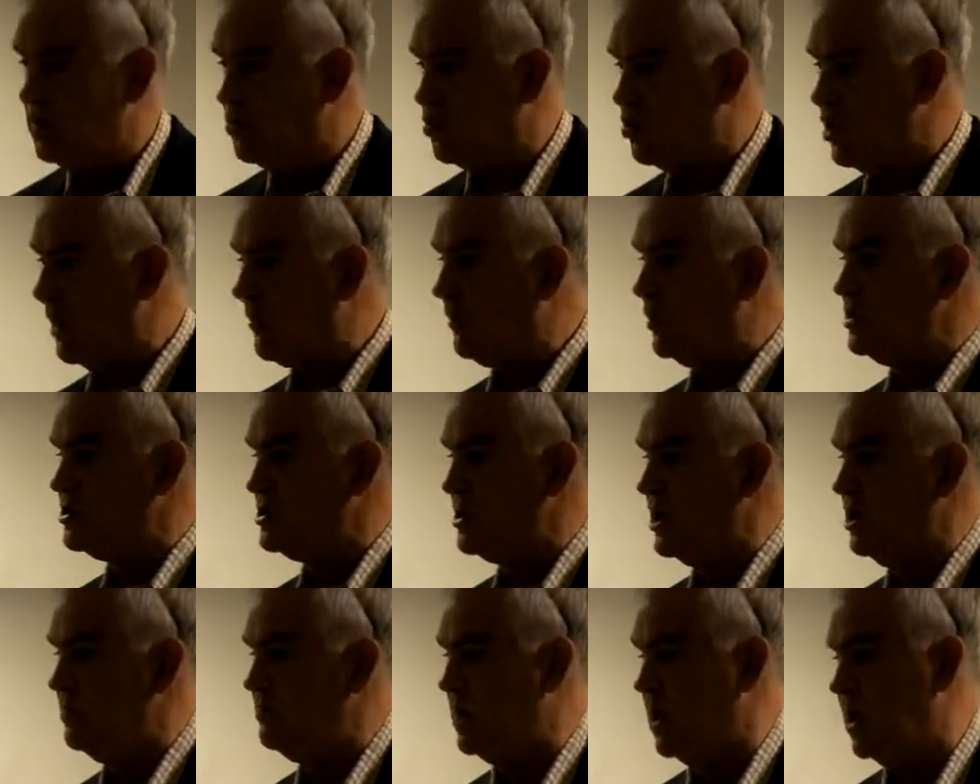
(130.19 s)

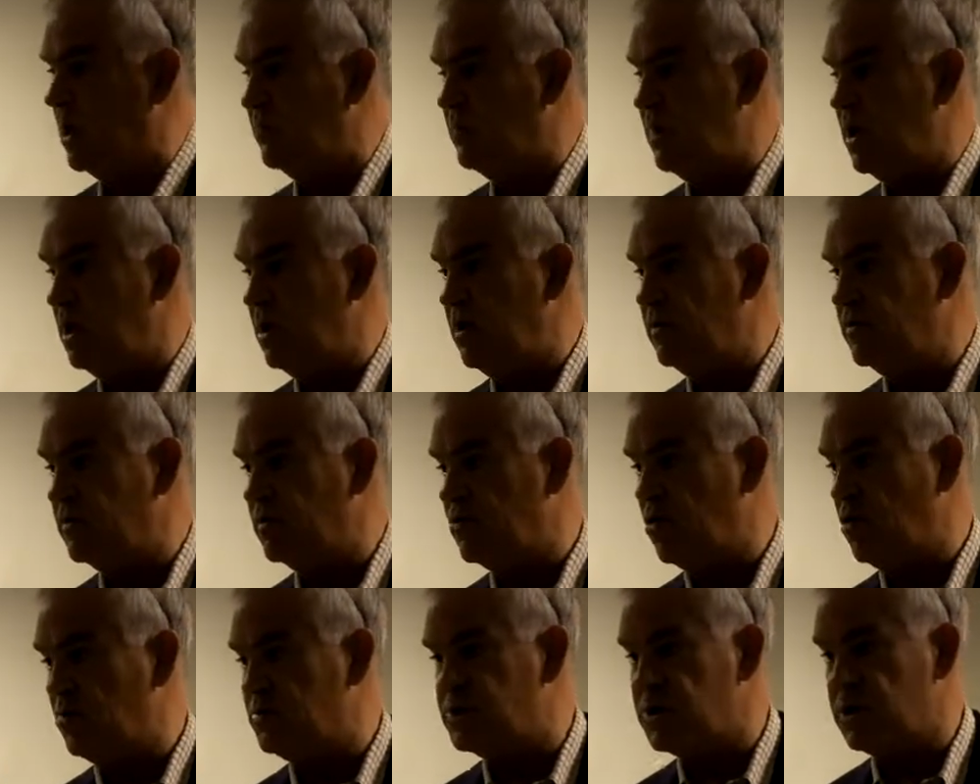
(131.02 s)
represented by many of the
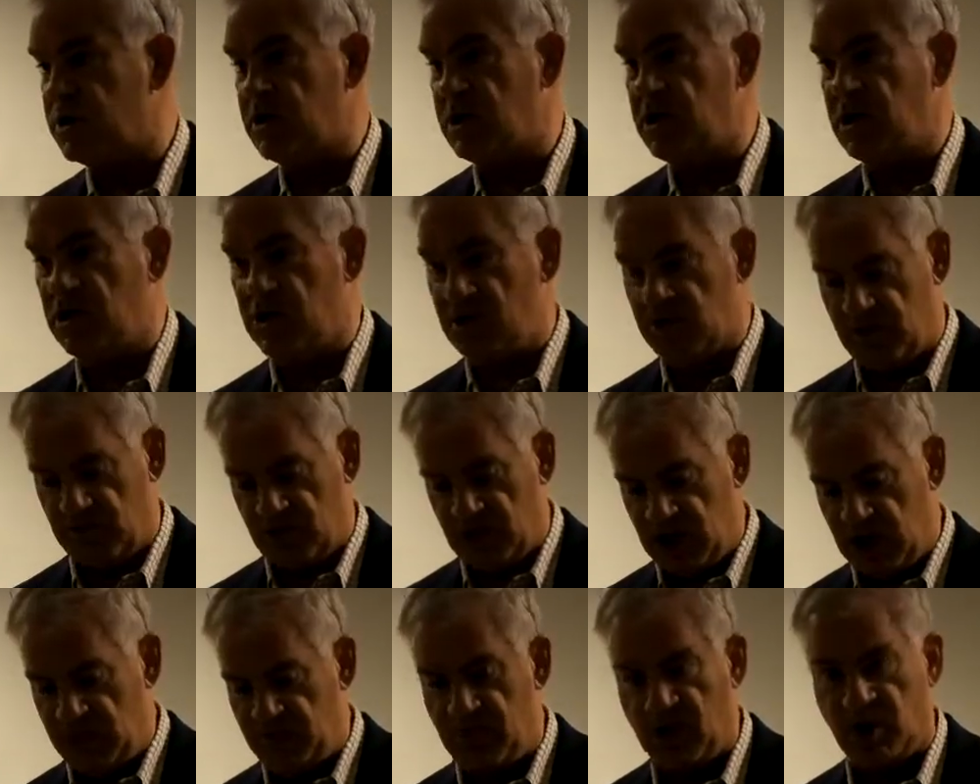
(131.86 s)
groups that are here: the
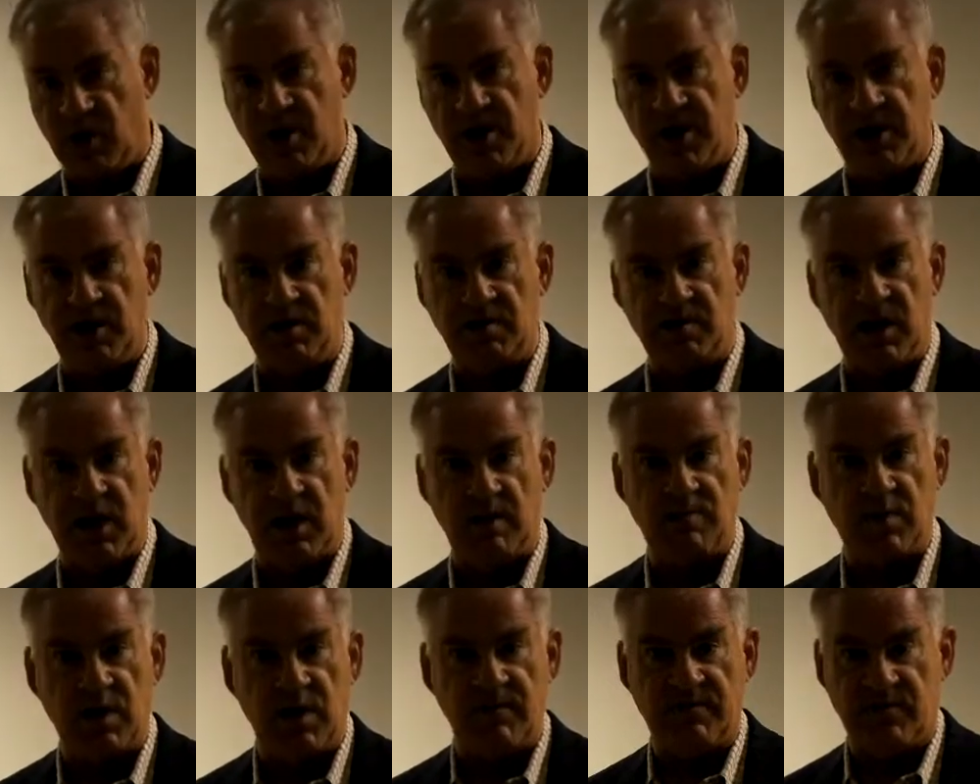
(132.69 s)
Tea Party,
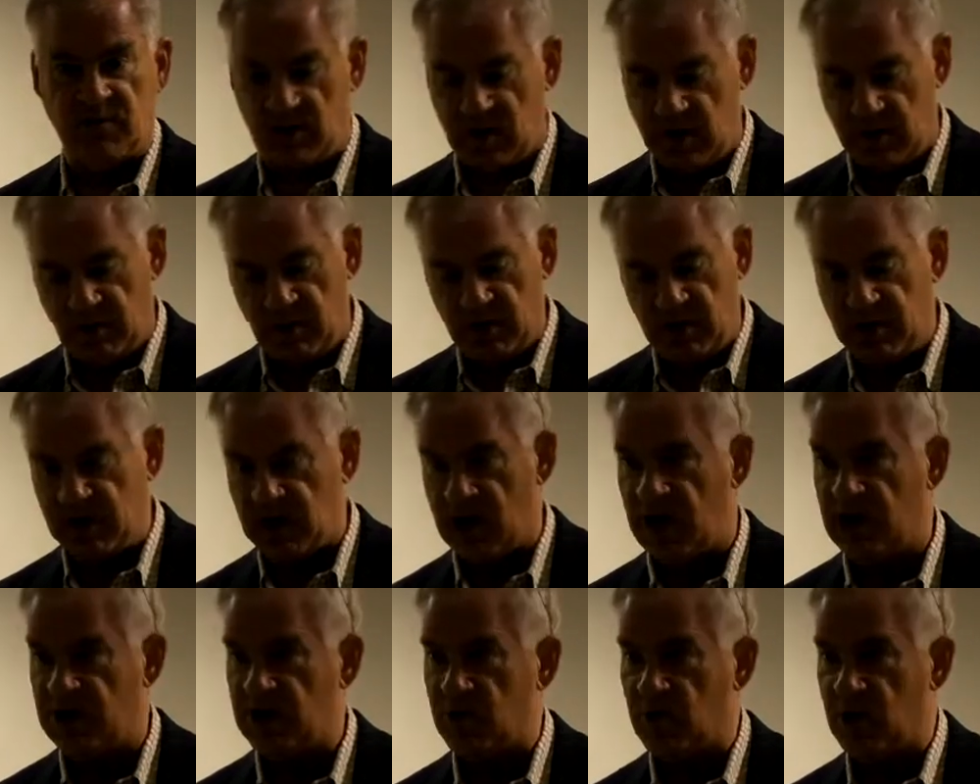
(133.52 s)
Campaign for Liberty,
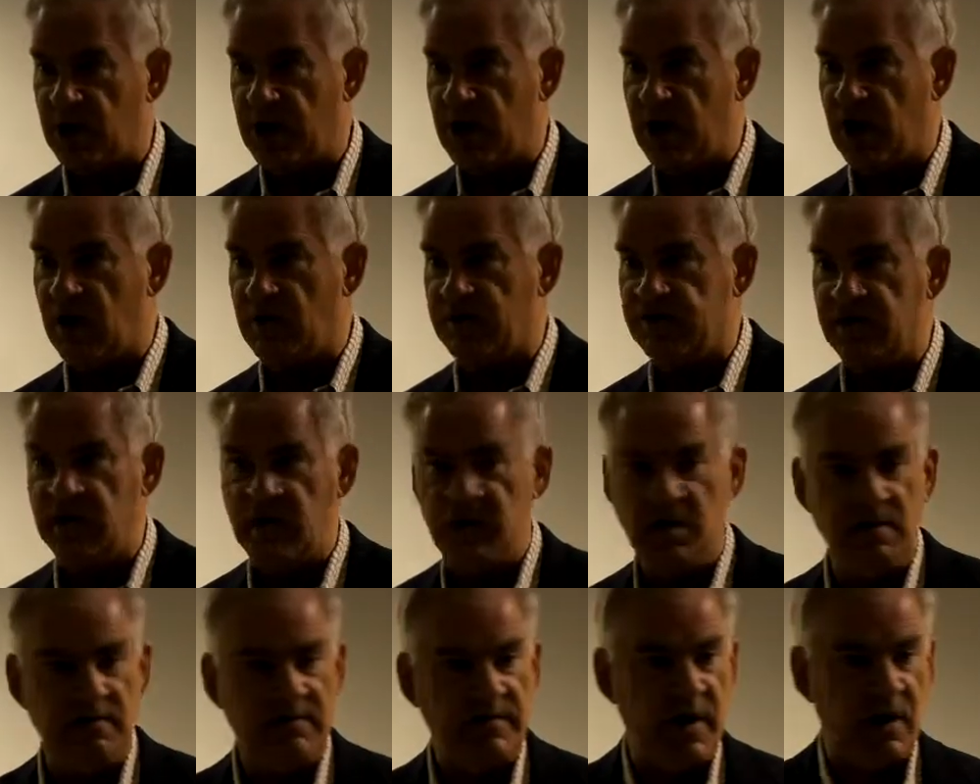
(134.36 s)
912,
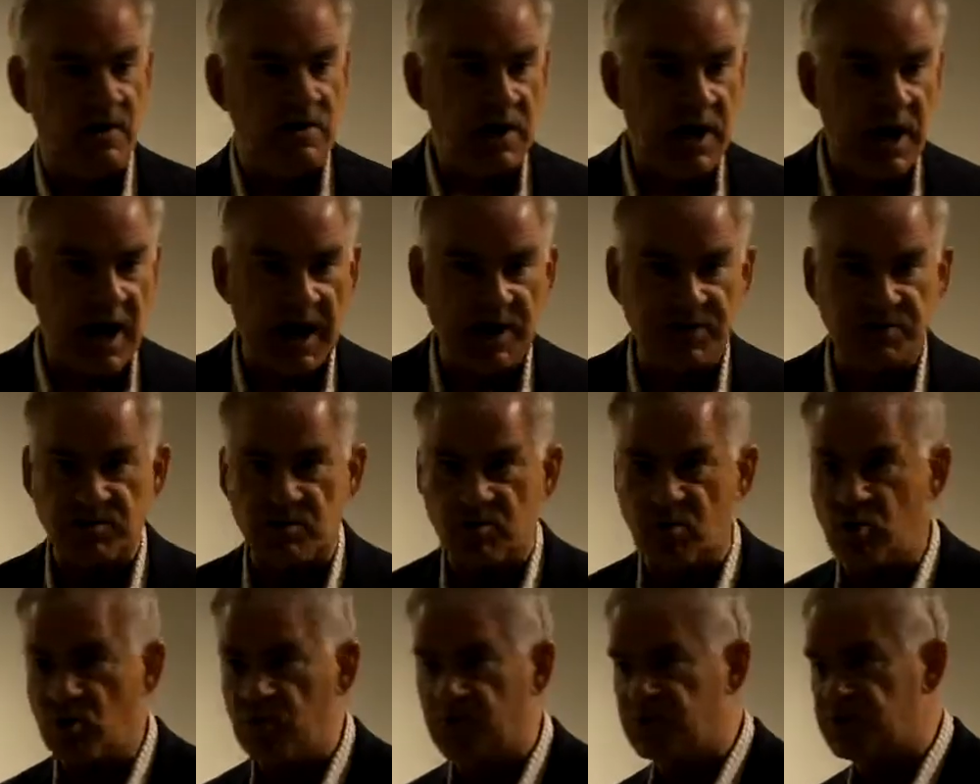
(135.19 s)
fair tax
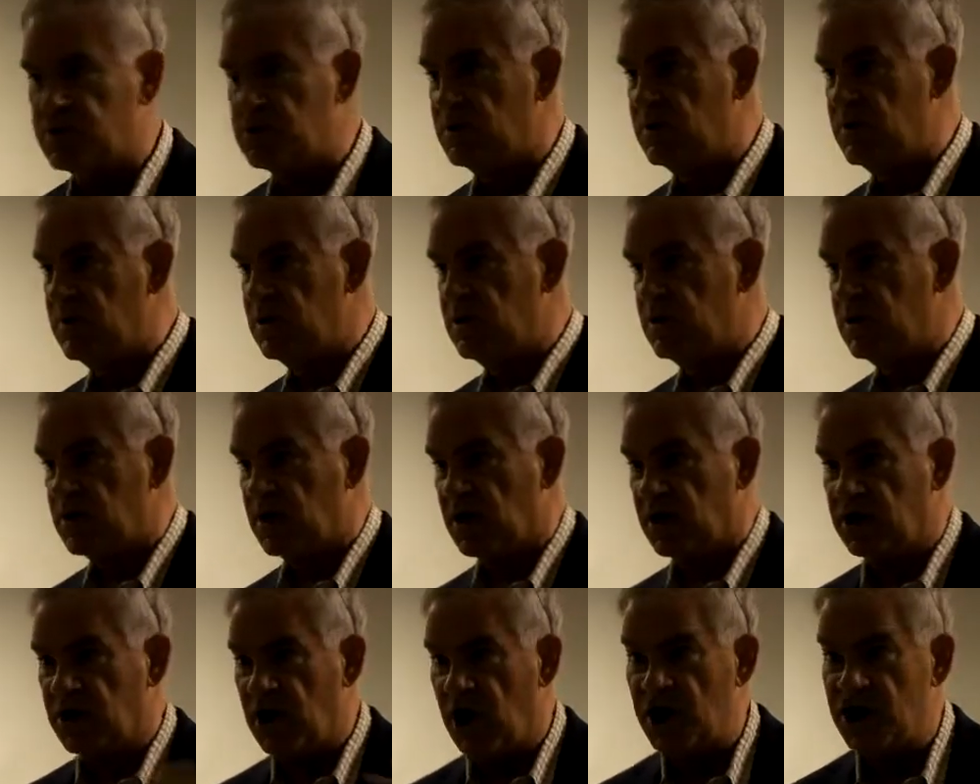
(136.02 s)
groups,
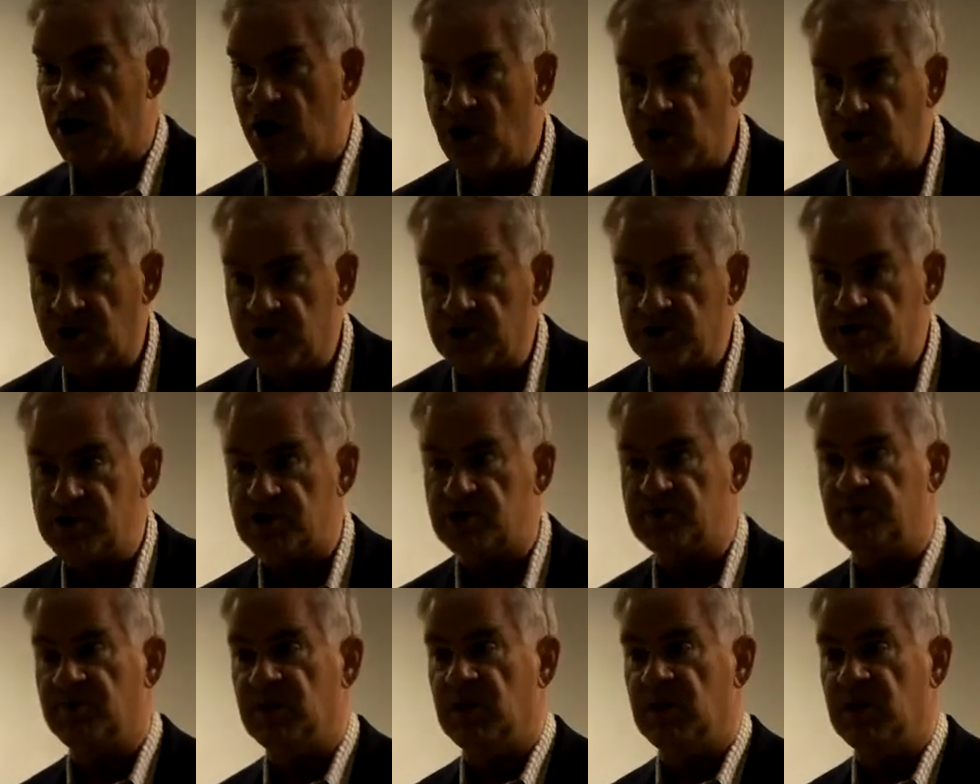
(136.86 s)
gun owners.